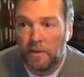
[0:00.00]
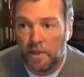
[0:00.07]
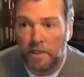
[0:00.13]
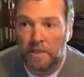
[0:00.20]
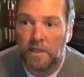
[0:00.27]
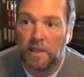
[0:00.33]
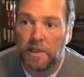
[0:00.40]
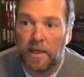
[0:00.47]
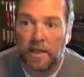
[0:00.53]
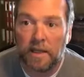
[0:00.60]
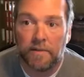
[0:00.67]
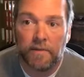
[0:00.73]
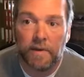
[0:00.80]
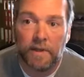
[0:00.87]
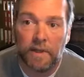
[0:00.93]
Justin and I
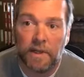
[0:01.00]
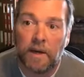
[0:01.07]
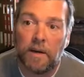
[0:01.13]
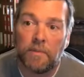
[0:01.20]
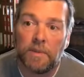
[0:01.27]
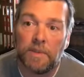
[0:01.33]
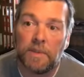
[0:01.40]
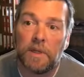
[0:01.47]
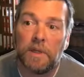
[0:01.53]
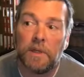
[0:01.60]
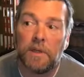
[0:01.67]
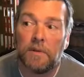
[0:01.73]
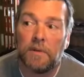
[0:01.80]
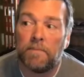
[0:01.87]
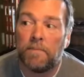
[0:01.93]
get fairly
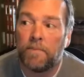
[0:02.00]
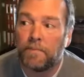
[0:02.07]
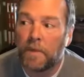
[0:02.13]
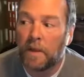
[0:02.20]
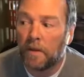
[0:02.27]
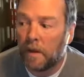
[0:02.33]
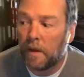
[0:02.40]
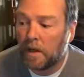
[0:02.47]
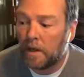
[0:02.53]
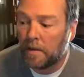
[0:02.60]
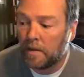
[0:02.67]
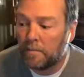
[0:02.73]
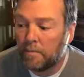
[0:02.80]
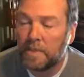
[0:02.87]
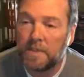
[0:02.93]
compensated uh,
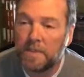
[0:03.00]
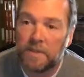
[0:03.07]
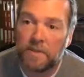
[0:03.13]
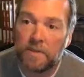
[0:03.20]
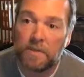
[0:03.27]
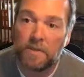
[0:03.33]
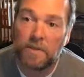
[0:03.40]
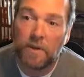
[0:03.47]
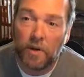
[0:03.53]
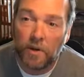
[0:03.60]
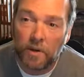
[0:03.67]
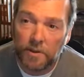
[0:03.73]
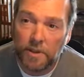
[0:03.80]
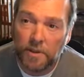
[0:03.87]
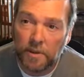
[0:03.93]
the business's
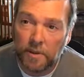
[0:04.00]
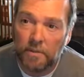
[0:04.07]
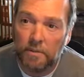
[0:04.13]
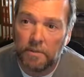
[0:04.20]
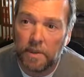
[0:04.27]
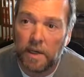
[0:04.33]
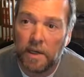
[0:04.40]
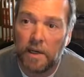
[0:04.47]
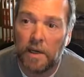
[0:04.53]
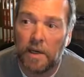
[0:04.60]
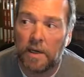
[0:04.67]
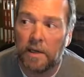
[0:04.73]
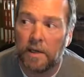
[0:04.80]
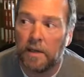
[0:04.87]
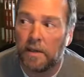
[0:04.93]
culture uh,
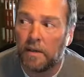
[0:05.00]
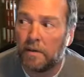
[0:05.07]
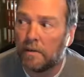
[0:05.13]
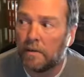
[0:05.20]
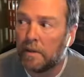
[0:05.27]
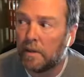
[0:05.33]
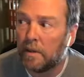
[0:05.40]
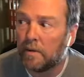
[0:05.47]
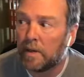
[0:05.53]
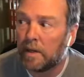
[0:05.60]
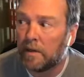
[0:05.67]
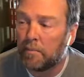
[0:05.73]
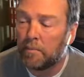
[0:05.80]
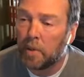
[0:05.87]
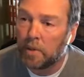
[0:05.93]
and you know
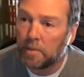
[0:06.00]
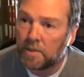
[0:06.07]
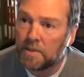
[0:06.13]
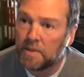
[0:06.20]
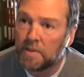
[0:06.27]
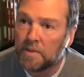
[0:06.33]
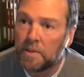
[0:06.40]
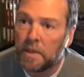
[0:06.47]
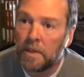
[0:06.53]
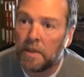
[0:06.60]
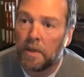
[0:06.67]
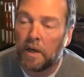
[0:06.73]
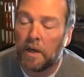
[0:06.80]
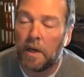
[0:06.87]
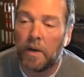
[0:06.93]
kind of purpose
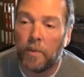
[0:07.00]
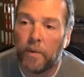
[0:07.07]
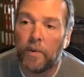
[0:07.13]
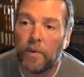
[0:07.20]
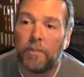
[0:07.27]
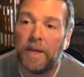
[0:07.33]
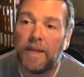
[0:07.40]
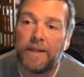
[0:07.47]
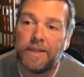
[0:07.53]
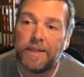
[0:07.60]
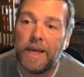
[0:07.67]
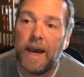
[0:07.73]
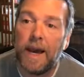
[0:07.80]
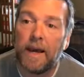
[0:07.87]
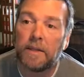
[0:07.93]
uh, would remain
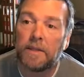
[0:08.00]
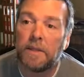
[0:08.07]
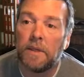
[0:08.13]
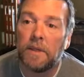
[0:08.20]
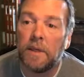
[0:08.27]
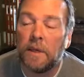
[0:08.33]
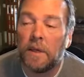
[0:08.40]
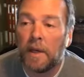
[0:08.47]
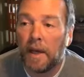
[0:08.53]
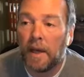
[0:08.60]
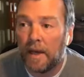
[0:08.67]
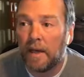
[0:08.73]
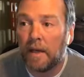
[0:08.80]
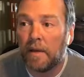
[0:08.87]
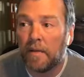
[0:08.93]
intact,
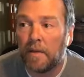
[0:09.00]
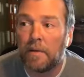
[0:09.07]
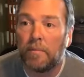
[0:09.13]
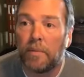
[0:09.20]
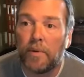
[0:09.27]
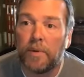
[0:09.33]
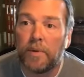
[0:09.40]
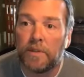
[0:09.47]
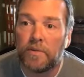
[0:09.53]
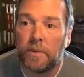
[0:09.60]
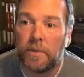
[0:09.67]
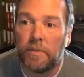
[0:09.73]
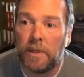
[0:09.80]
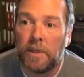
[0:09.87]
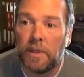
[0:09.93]
and the employees
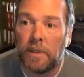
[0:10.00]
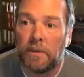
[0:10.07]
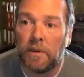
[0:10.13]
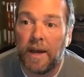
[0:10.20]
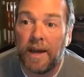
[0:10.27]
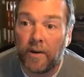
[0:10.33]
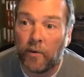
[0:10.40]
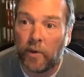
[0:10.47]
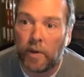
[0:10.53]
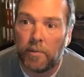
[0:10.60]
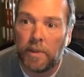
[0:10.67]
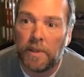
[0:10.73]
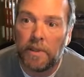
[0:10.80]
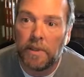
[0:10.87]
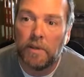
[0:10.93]
would be
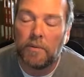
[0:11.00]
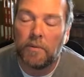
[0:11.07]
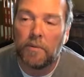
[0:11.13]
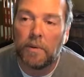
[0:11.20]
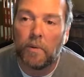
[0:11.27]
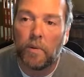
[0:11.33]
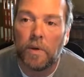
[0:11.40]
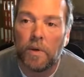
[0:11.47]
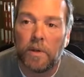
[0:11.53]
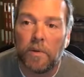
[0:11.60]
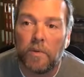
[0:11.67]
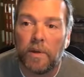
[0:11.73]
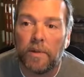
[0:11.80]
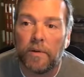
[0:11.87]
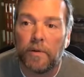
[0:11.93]
equitably rewarded
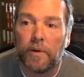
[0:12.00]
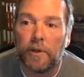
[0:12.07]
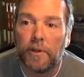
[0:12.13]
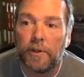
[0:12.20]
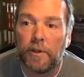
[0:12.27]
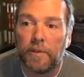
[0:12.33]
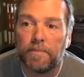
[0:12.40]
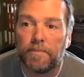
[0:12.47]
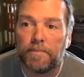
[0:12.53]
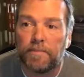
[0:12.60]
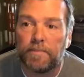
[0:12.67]
with ownership.